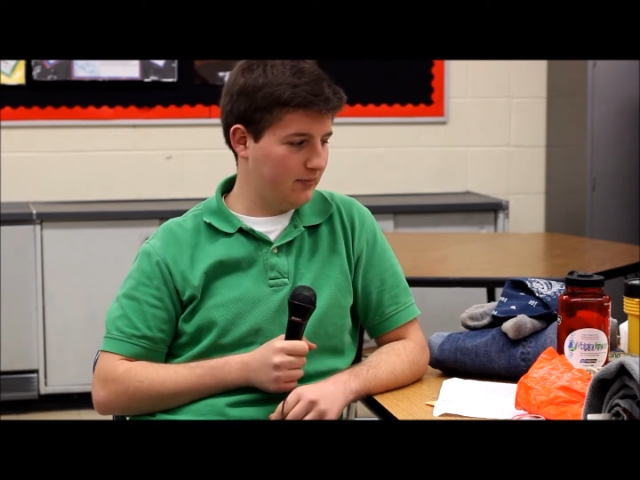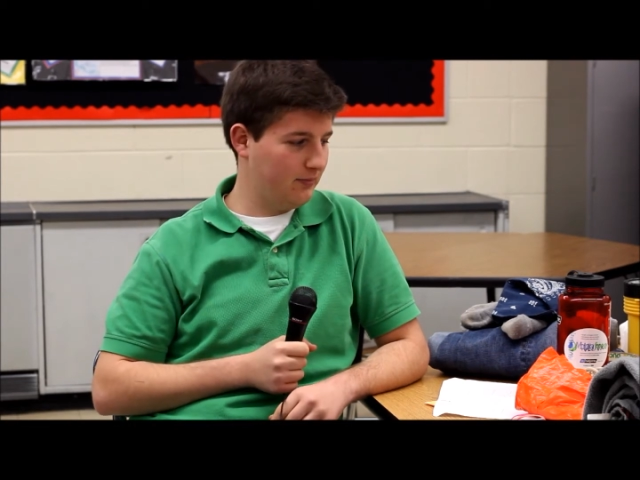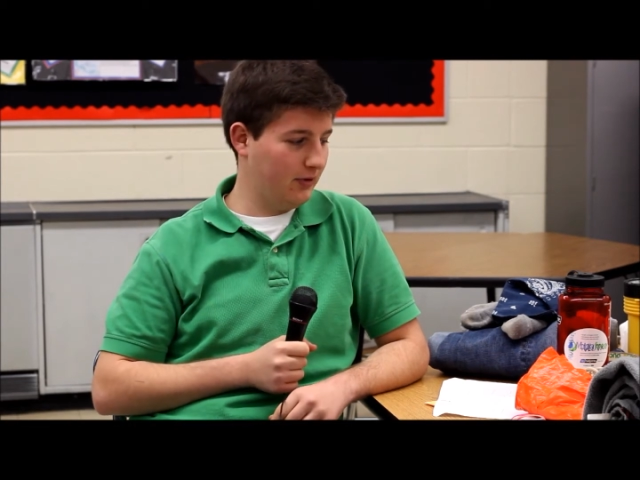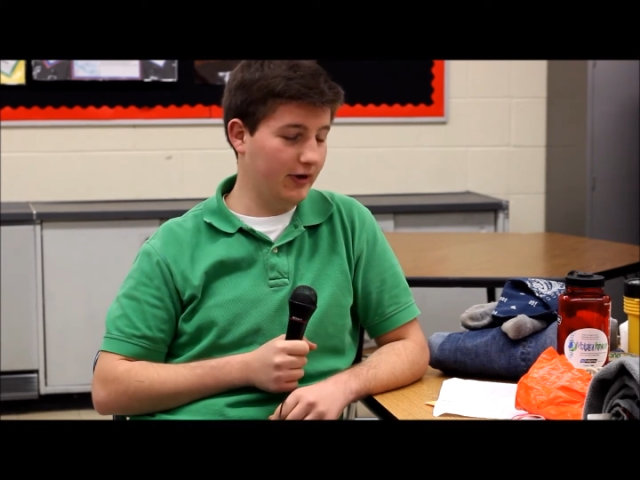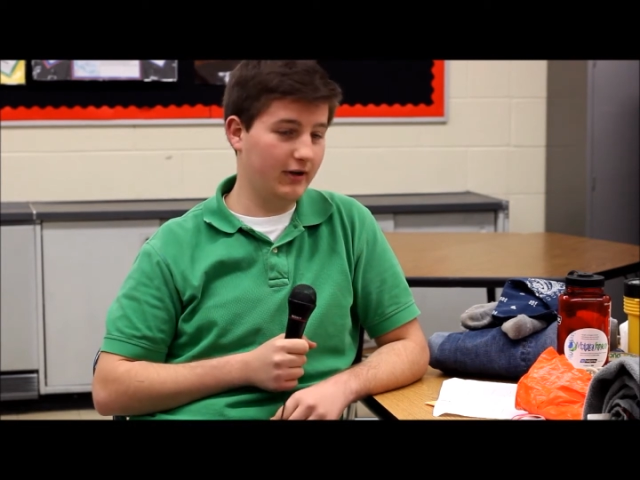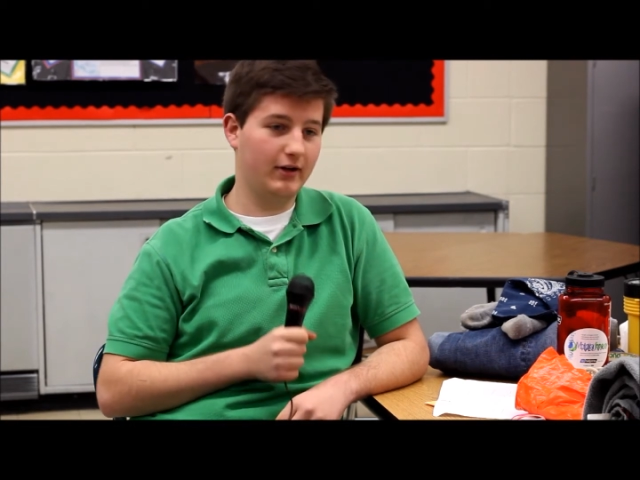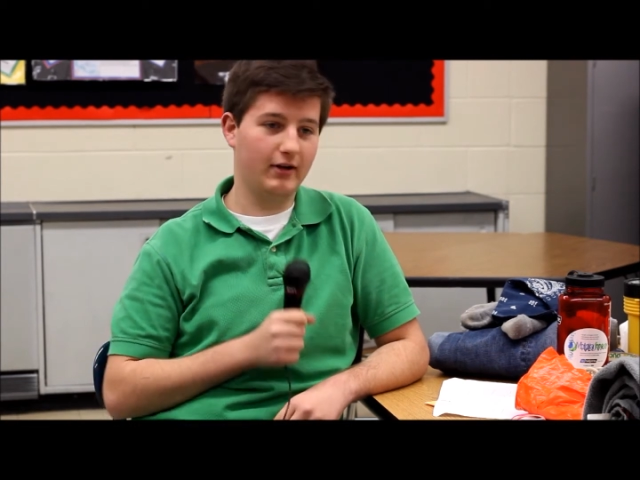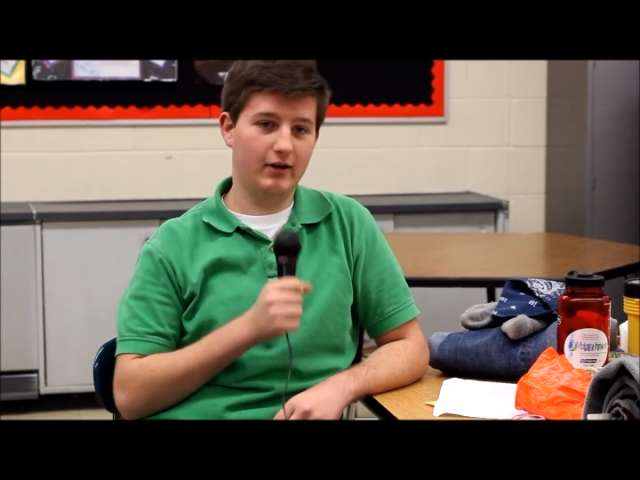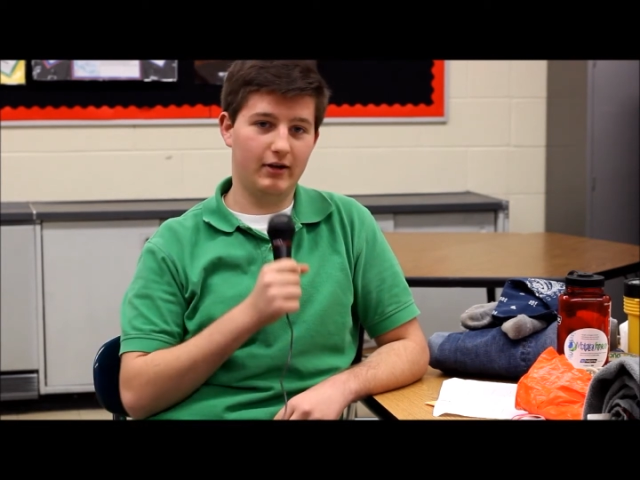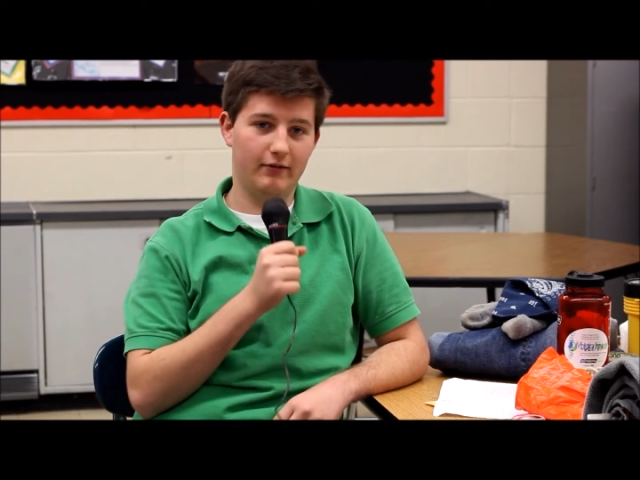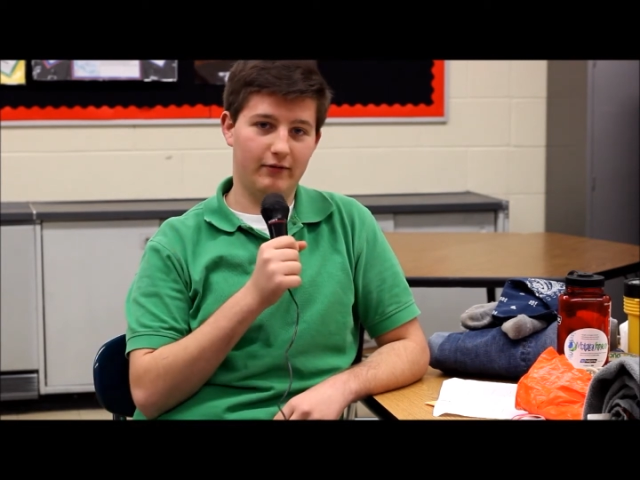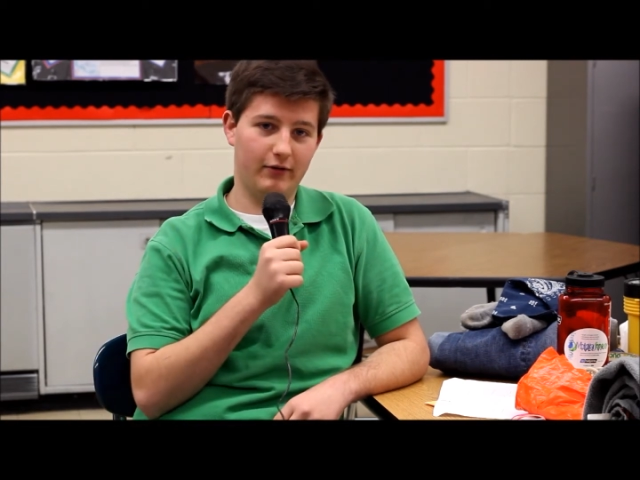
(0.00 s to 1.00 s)
But
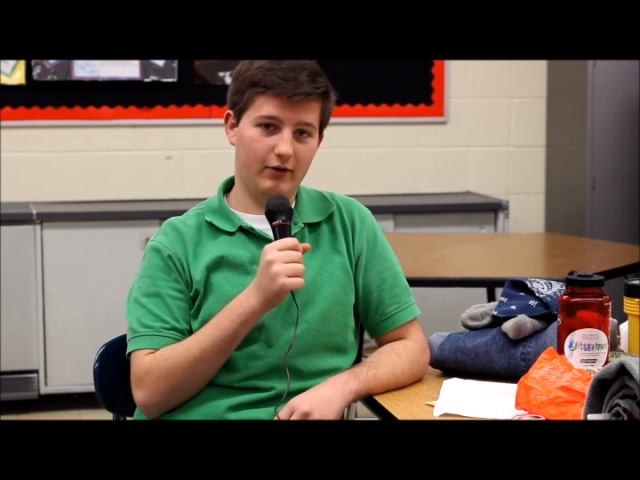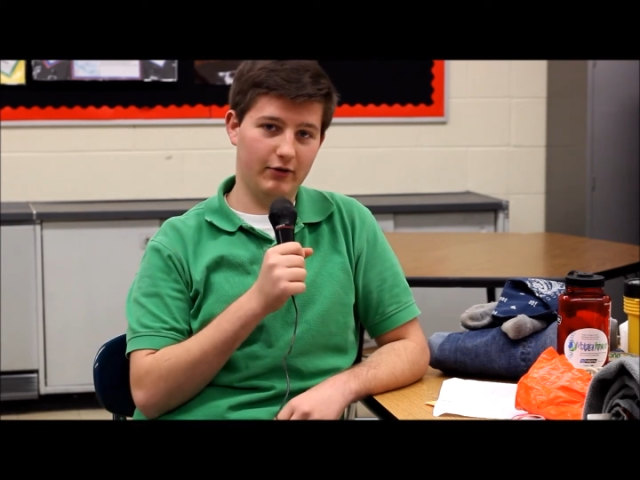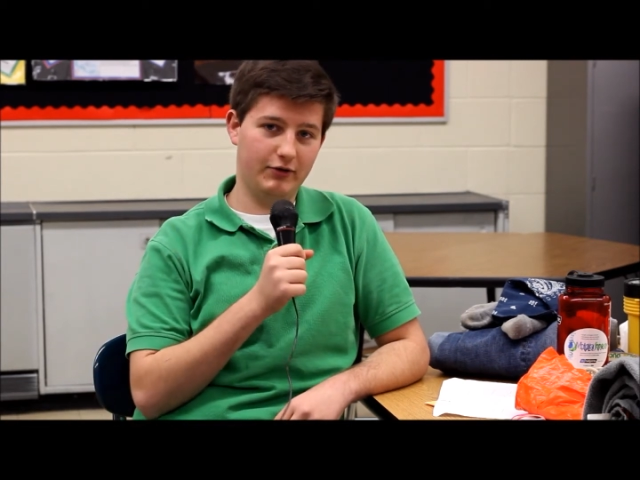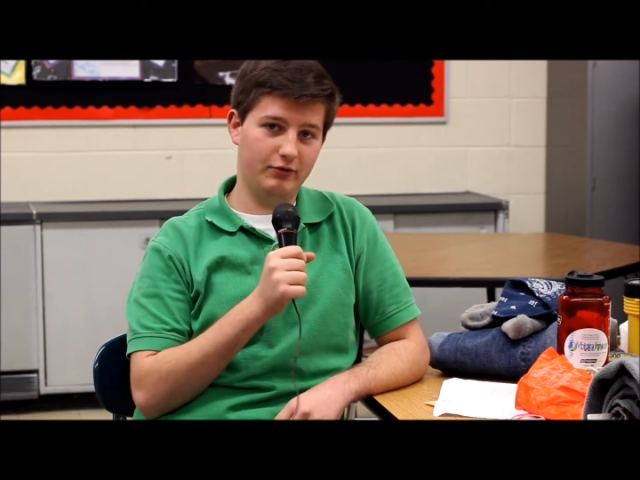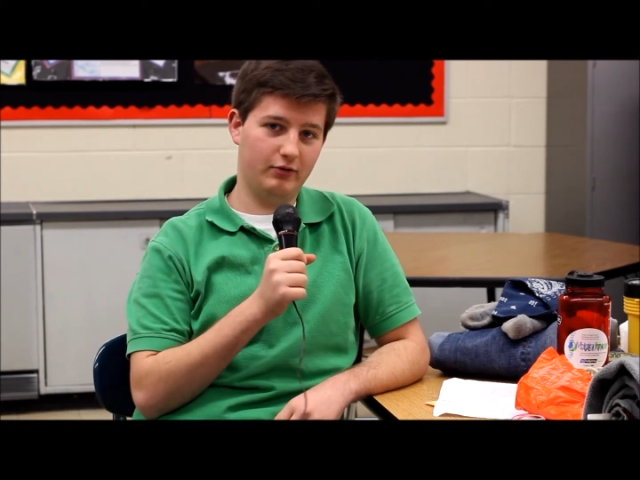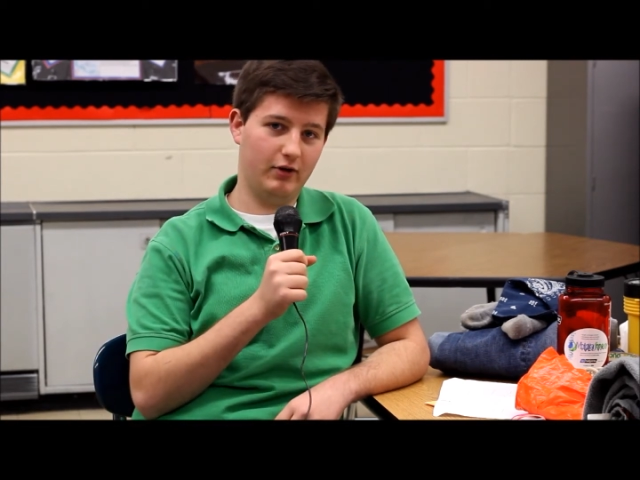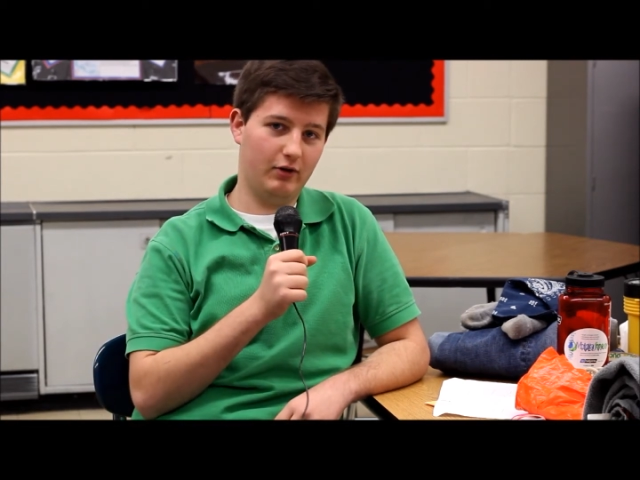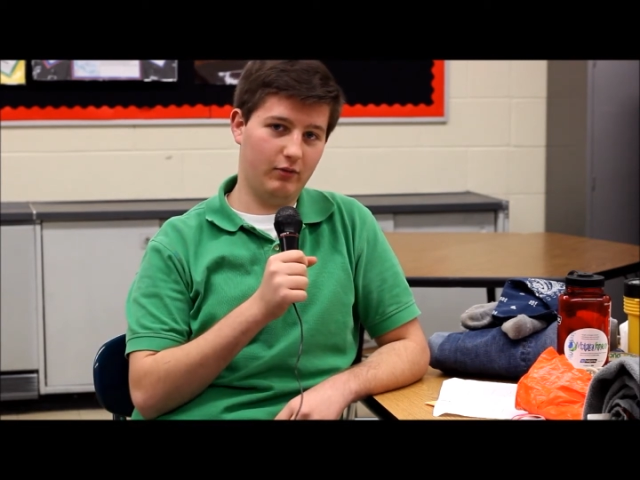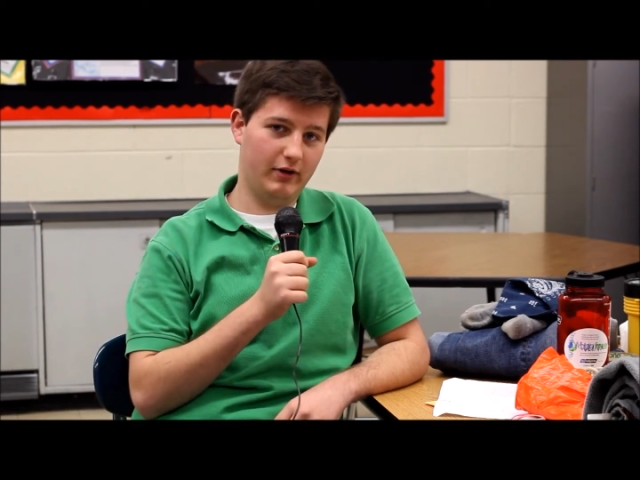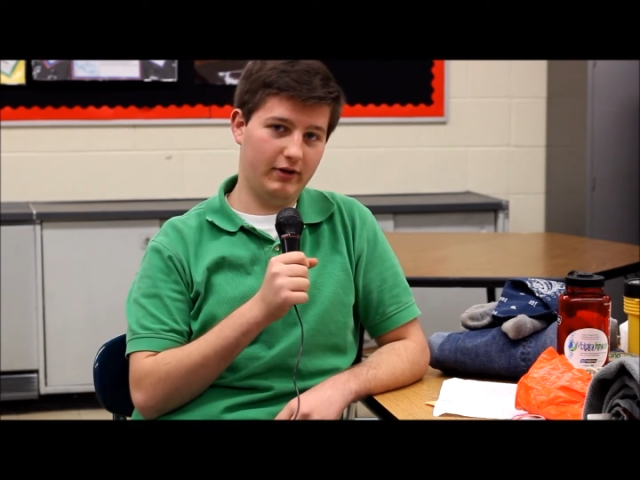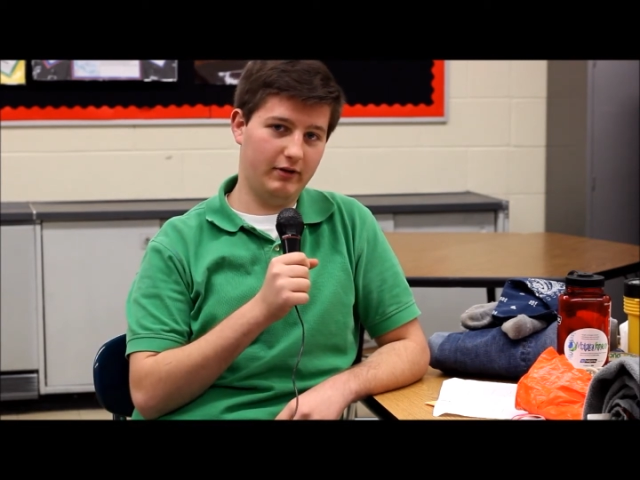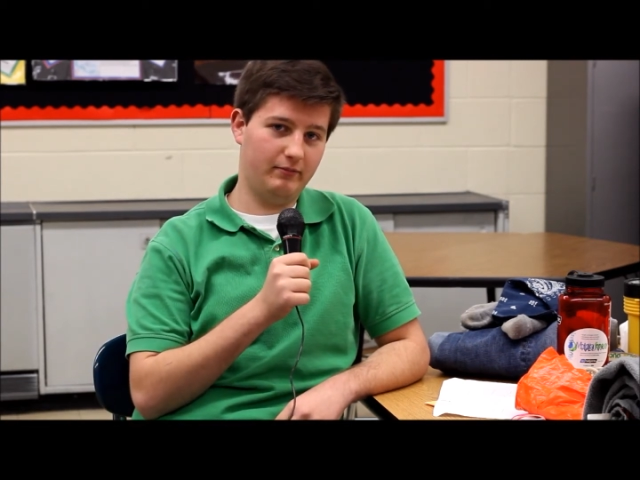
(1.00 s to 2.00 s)
for those who are worried